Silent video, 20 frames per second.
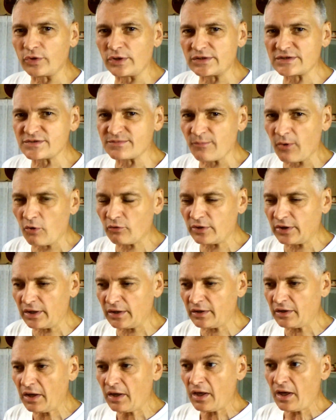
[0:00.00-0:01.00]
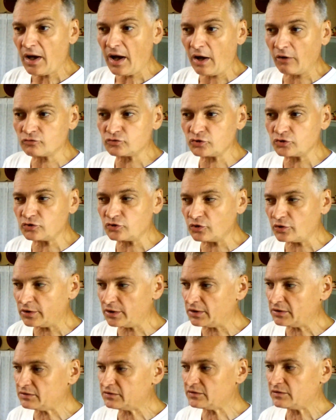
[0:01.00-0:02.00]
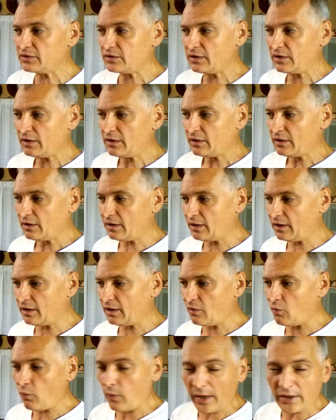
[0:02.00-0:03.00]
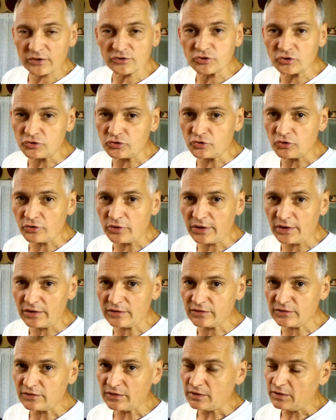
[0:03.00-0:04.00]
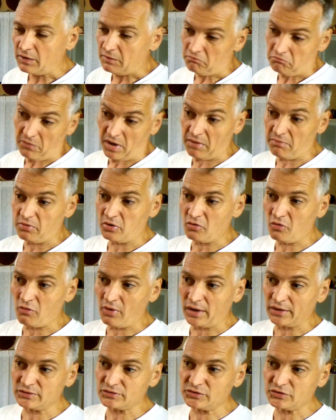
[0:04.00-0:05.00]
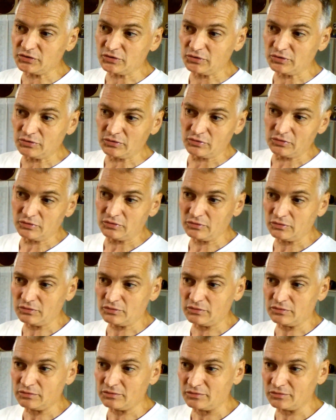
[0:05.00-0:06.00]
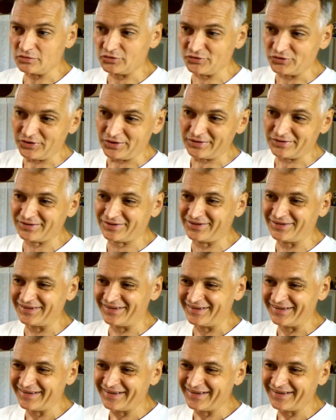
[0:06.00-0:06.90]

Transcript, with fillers: quit smoking, how to do it, uh, when to do it, maybe you want to do it